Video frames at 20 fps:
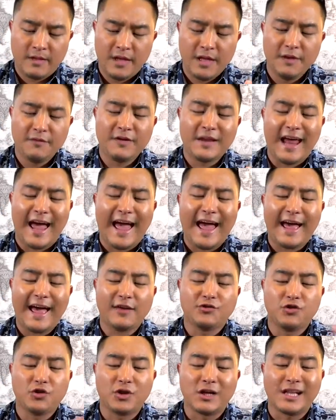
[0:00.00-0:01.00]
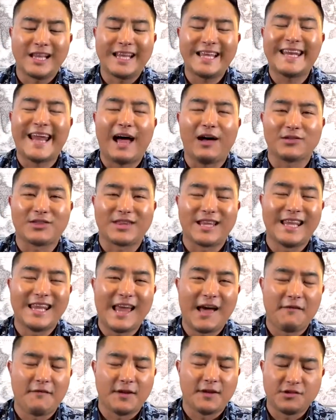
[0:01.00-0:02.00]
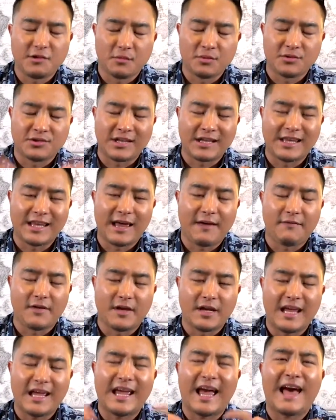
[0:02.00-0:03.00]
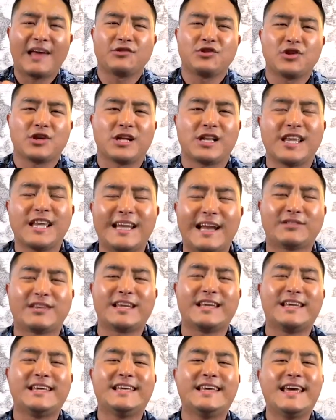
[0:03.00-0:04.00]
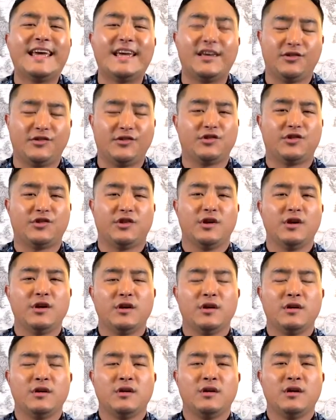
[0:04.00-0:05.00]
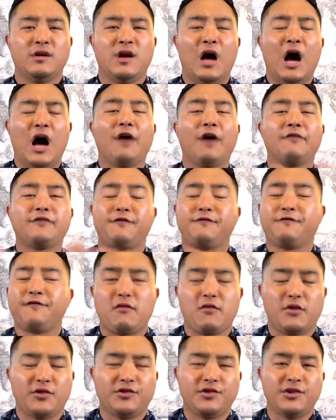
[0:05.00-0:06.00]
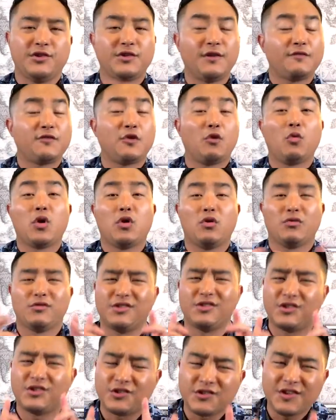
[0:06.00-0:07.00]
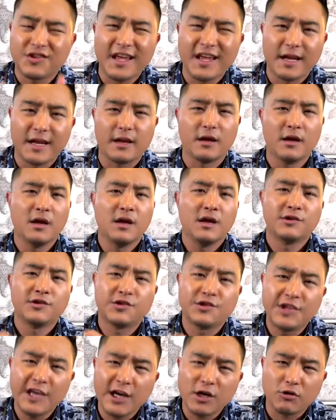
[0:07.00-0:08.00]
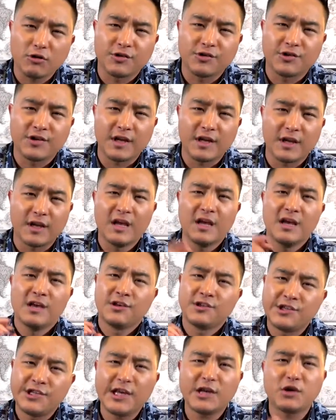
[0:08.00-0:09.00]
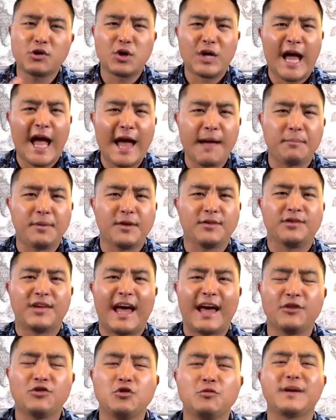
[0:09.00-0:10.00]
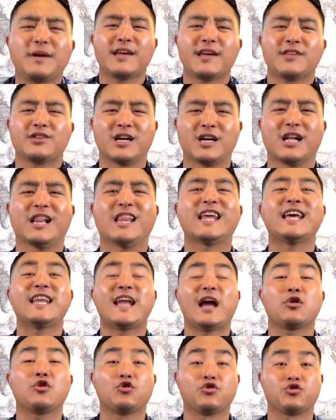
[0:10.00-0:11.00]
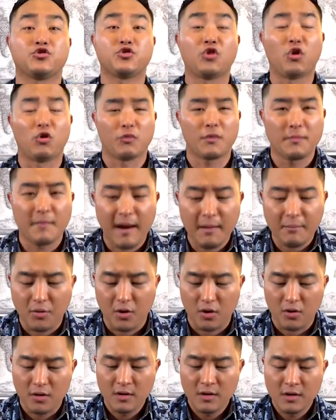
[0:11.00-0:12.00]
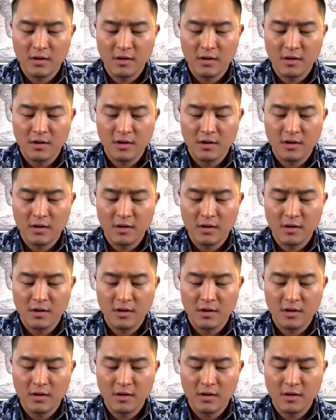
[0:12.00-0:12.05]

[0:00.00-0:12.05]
Even as you clean out the leaven, someone say leaven, as you clean out the yeast of the Pharisees, of the world, sin, secret sin, secret habits, as you begin to clean out your soul, remember,